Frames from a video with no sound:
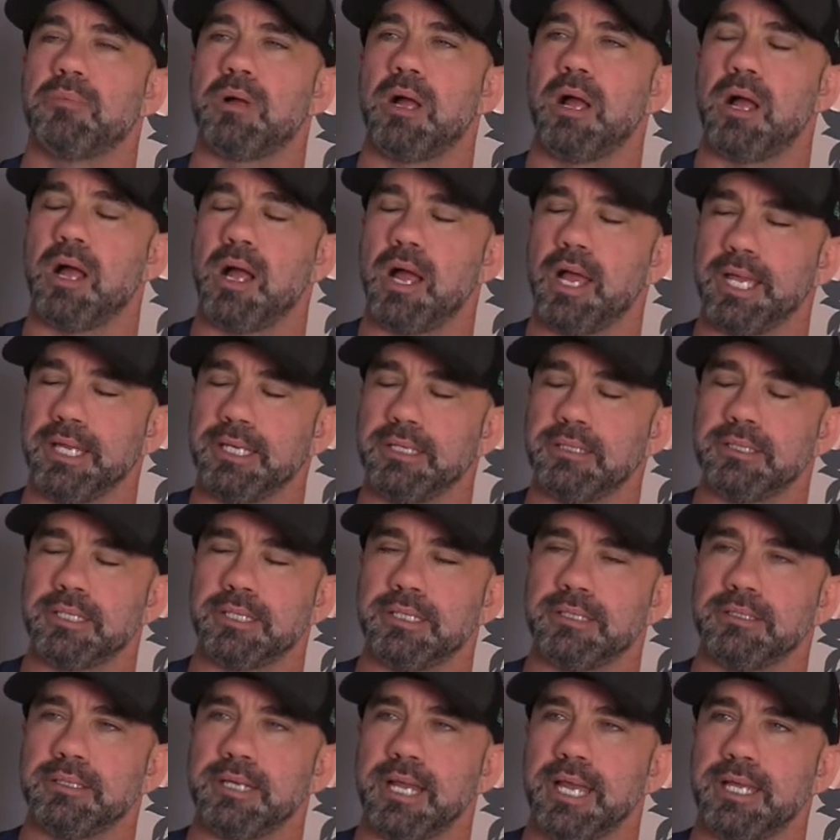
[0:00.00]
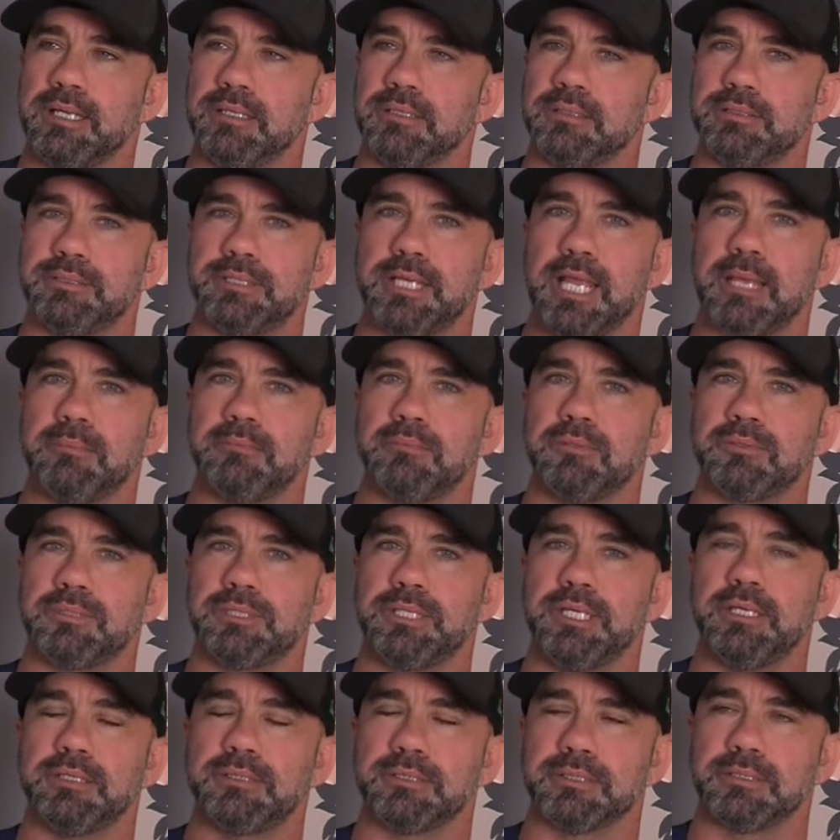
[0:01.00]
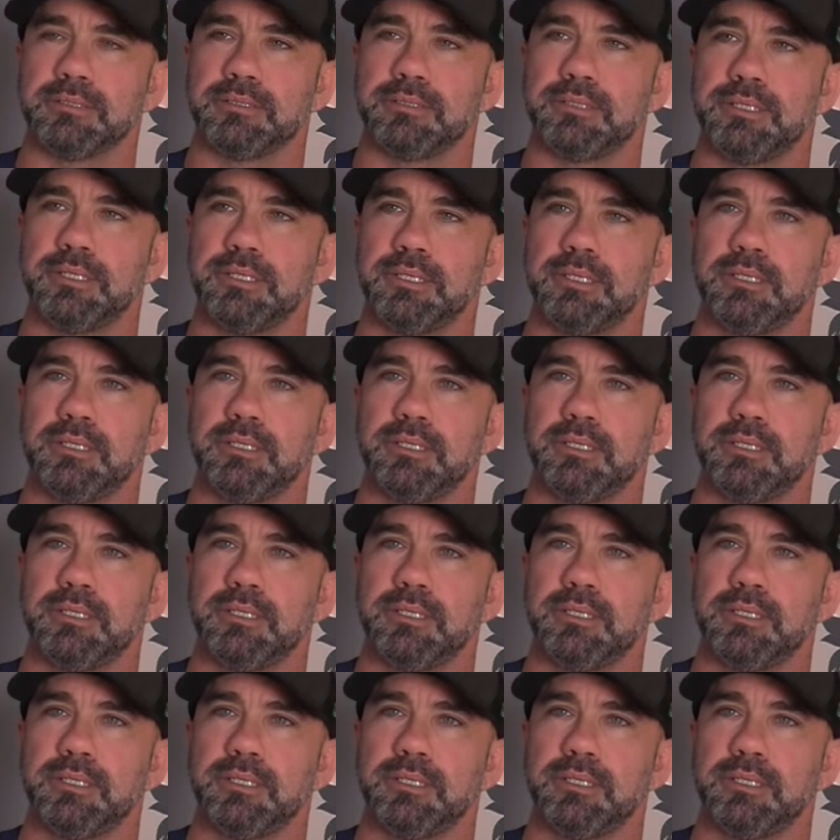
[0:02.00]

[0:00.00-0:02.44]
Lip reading: behind, and save their season.